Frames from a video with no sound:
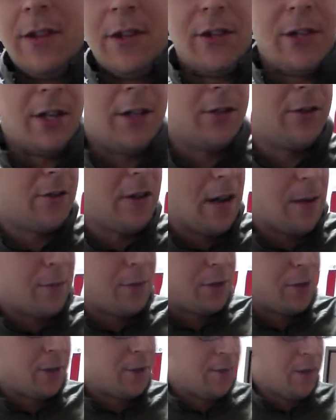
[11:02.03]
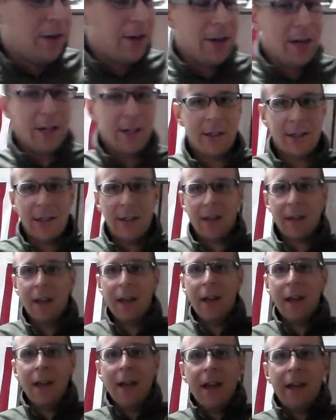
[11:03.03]
the chin strap, which is a very nice thing.
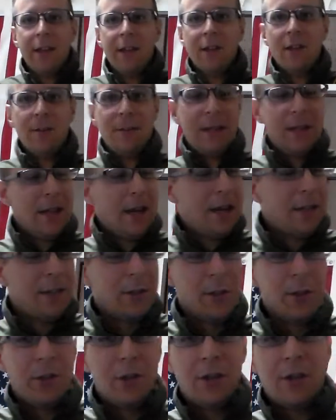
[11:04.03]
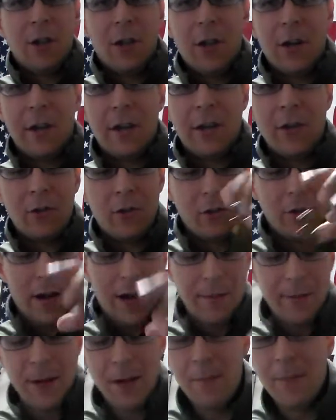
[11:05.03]
And this will be nice, dark, and
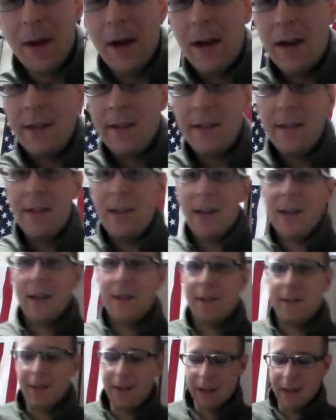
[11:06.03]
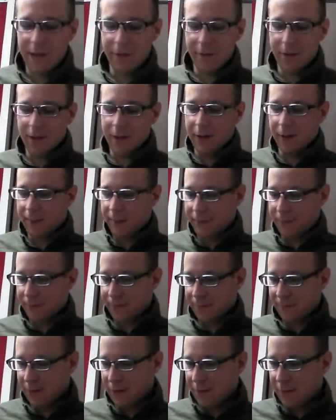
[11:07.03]
grimy by the end of it all,
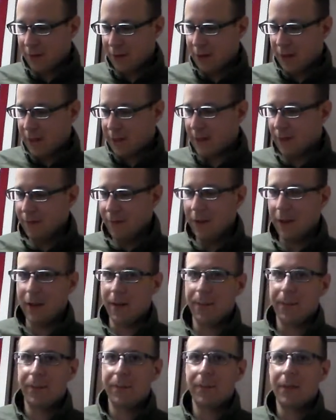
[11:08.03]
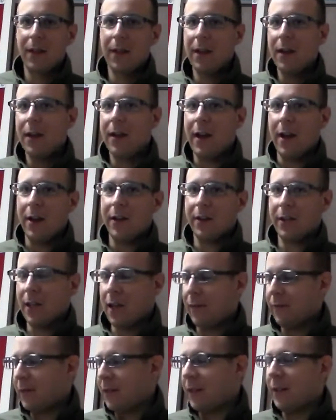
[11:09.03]
after lots of
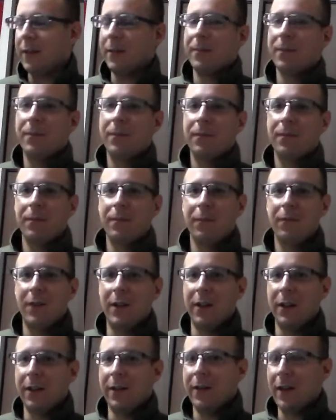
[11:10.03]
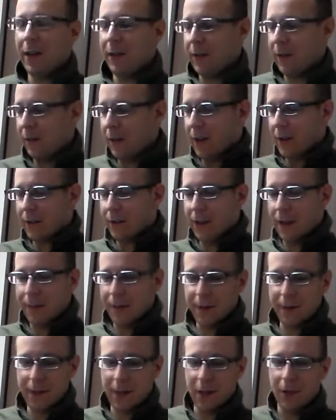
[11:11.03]
airsofting and fiddling around and rock
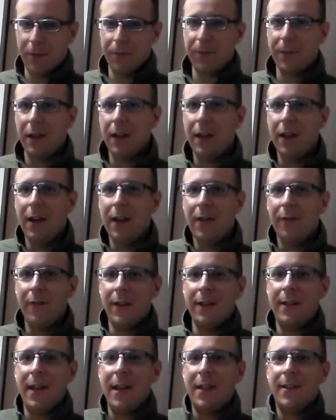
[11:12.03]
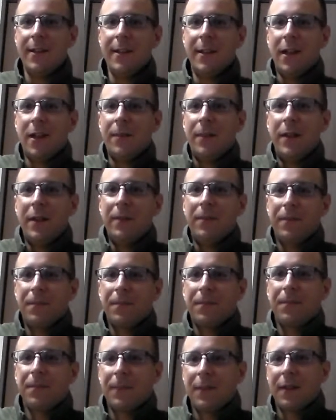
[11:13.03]
climbing. So, fantastic helmet.
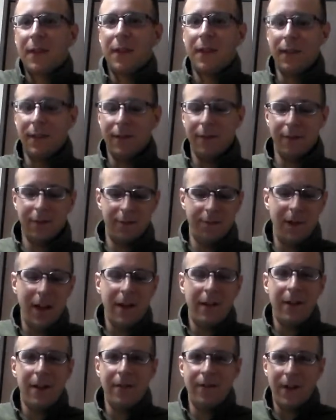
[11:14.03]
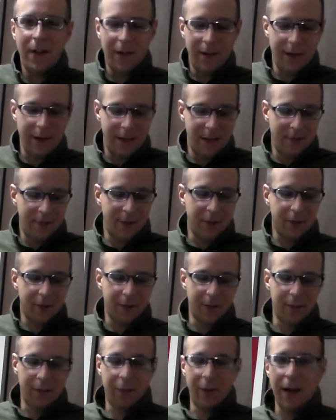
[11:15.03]
Very, very
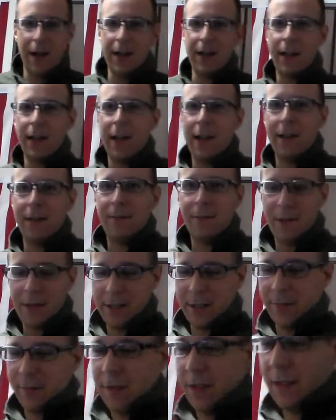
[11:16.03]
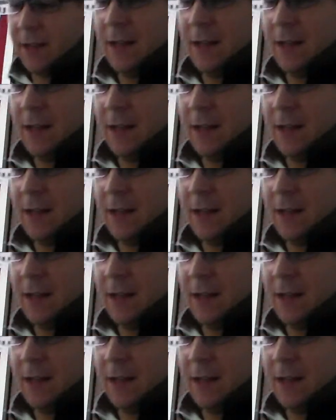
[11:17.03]
difficult to break, and impressively